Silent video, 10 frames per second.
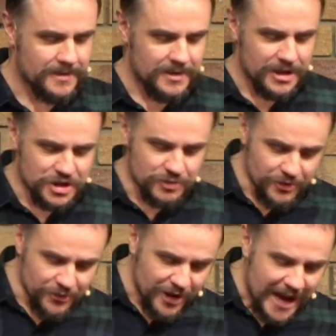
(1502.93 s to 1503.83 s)
to
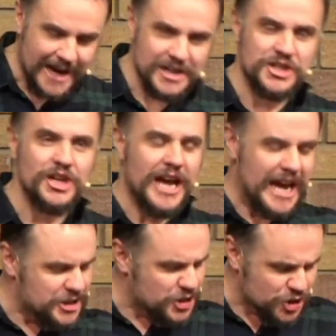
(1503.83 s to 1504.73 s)
reflect a
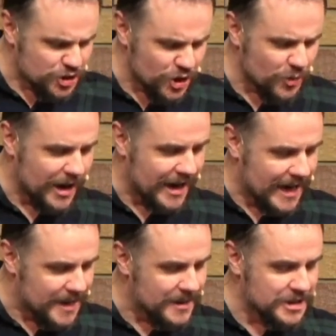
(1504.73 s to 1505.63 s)
truer
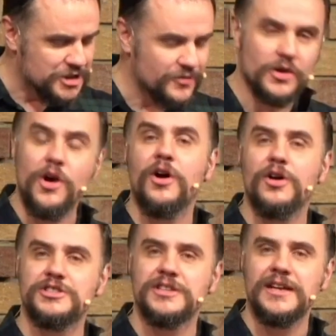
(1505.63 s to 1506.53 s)
image of God
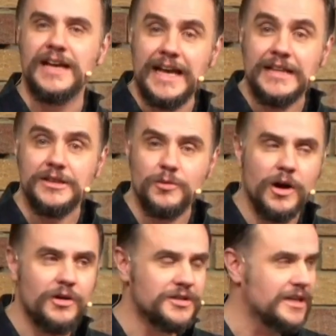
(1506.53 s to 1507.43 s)
in the
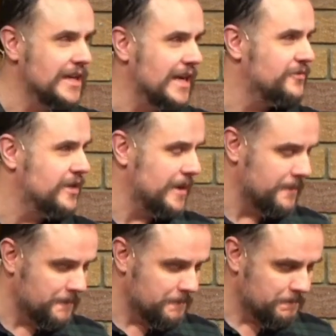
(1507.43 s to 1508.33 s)
world that he lived in.
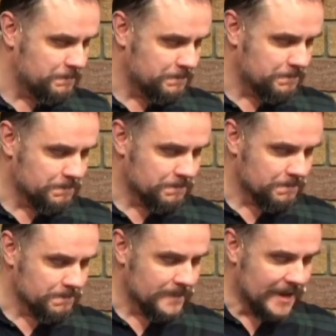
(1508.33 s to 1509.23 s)

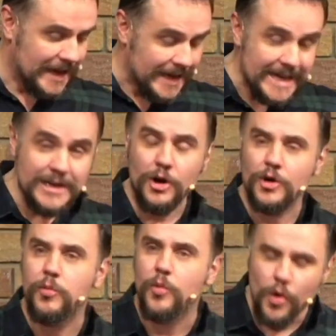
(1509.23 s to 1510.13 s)
And Enoch
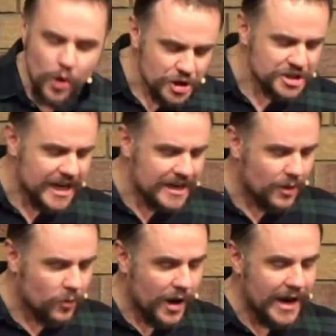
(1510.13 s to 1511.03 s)
walked in a
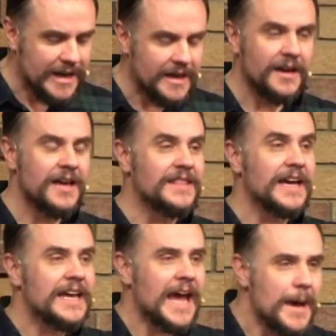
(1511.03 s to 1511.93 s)
way that
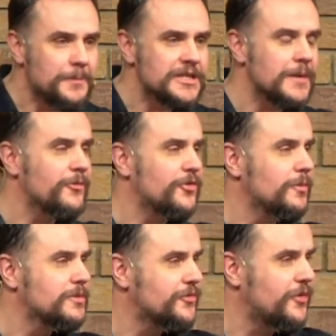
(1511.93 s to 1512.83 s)
kept him from
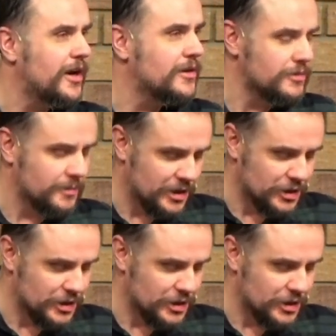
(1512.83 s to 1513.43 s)
defilement.